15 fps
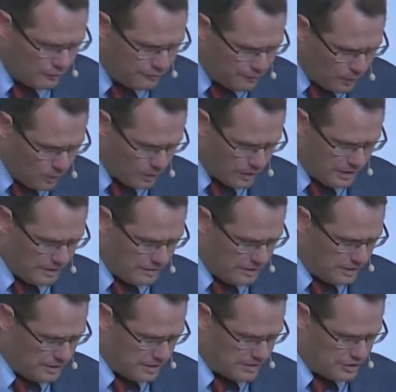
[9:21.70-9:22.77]
4
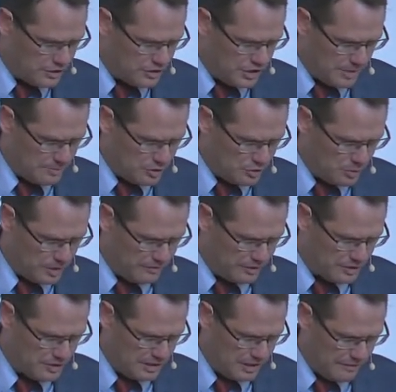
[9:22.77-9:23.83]
in Exodus chapter 20,
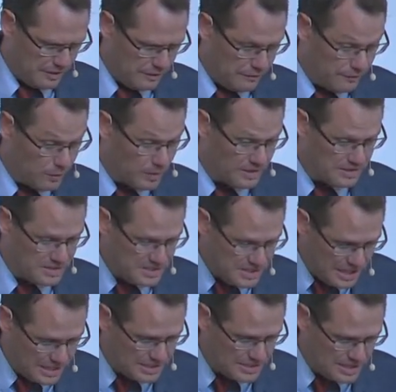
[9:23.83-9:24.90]
verse 11 For in
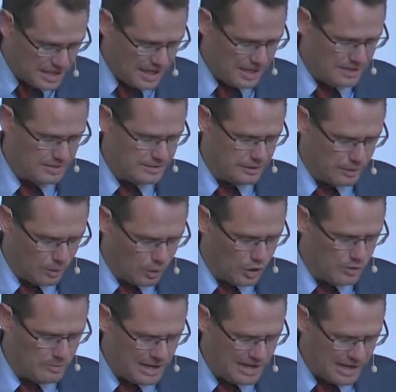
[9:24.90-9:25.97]
six days the
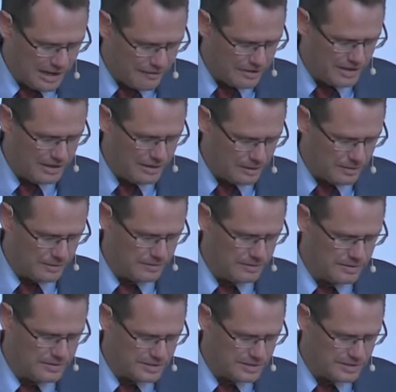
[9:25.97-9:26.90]
Lord made heaven and earth,